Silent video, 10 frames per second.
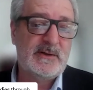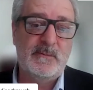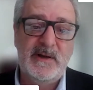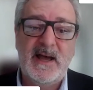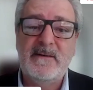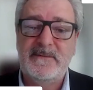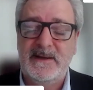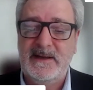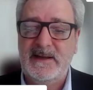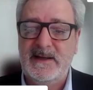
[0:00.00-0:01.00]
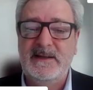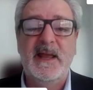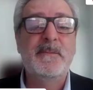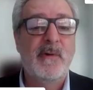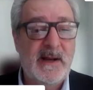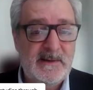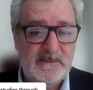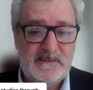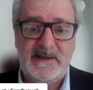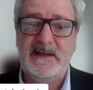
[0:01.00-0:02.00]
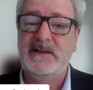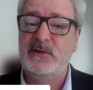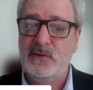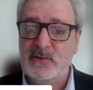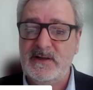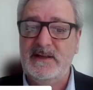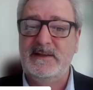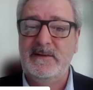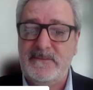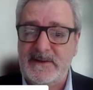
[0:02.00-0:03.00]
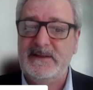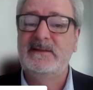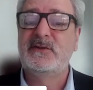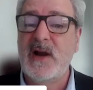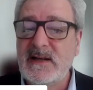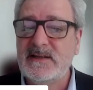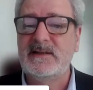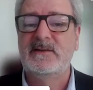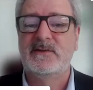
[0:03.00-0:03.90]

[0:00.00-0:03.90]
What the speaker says: So we have in M1, they can choose different tracks.